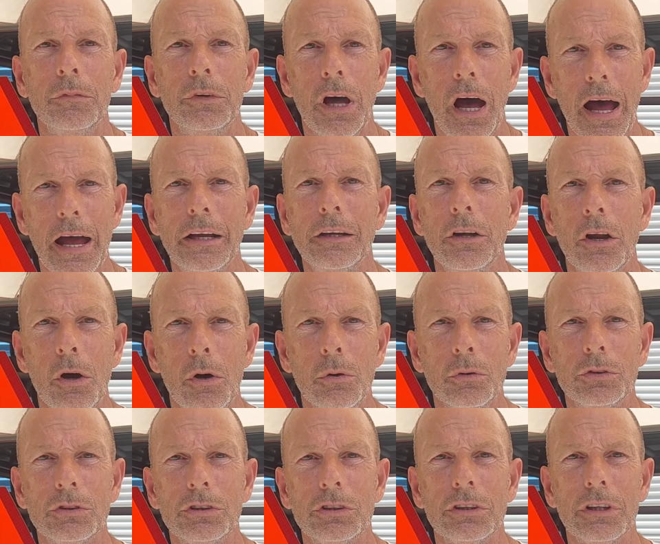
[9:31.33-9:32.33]

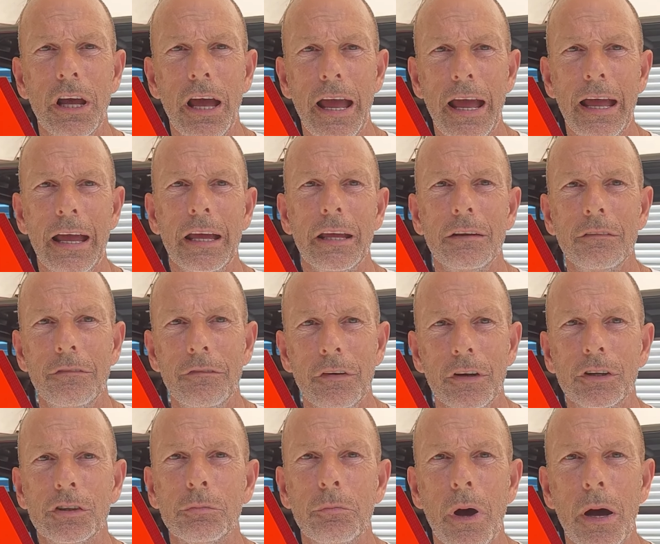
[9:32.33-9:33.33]
diagnose and
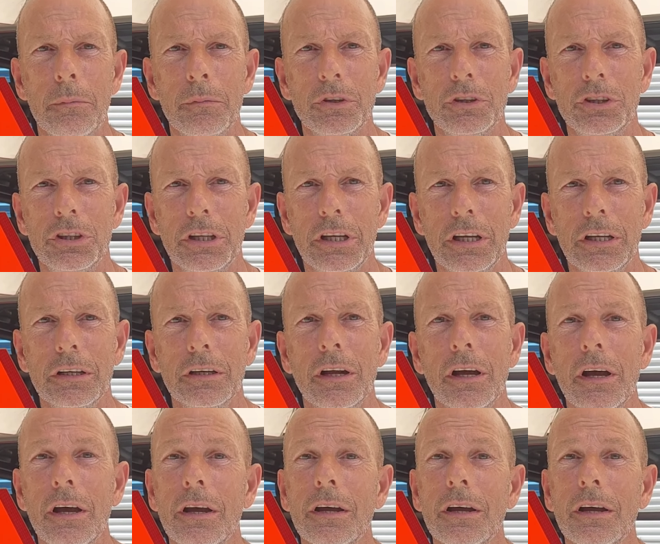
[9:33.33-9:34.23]
fix my machine.